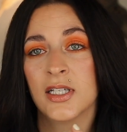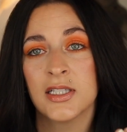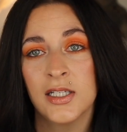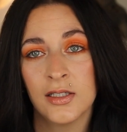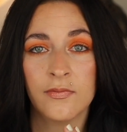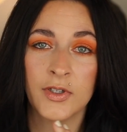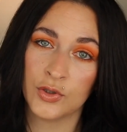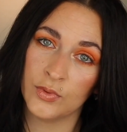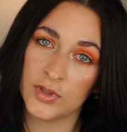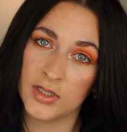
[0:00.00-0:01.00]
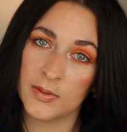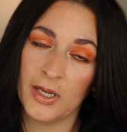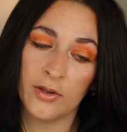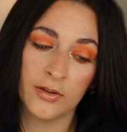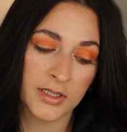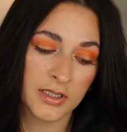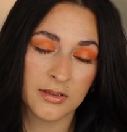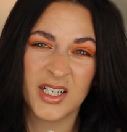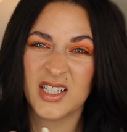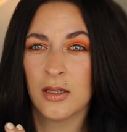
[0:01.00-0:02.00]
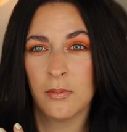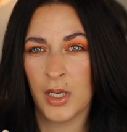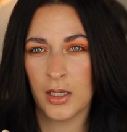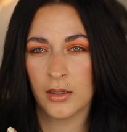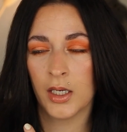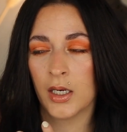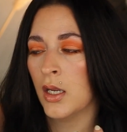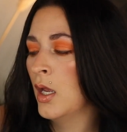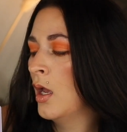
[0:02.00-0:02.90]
as individuals in this palette. And that's the main thing.